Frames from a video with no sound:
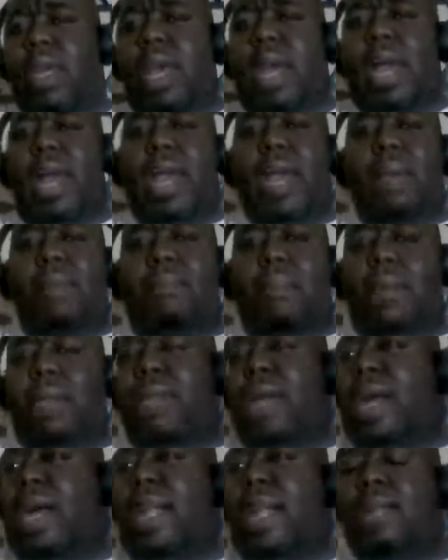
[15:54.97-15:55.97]
And Billie
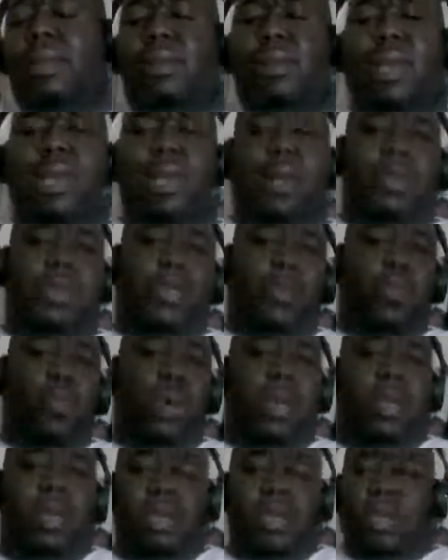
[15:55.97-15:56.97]
Holiday was
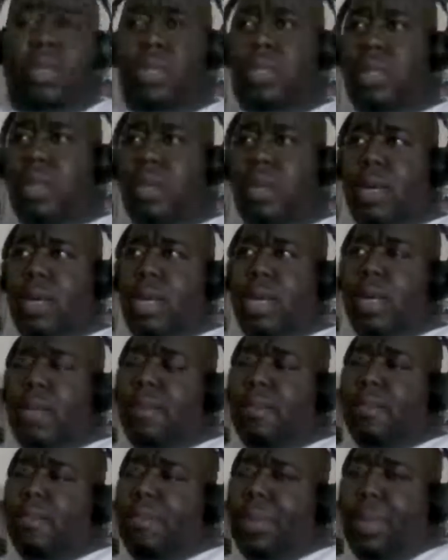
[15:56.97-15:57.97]
one of those
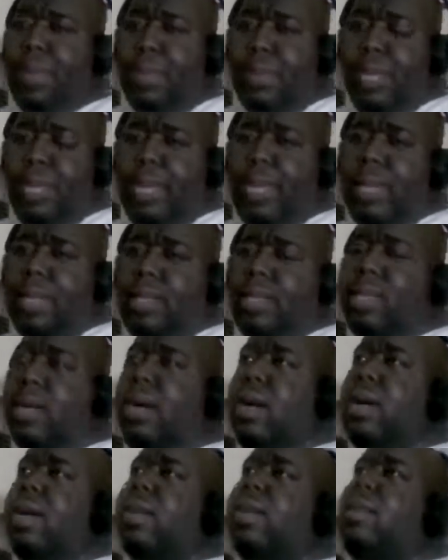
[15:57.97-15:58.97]
people that he
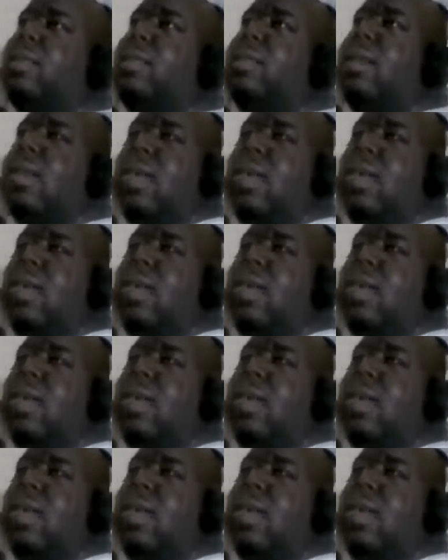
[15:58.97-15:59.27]
targeted.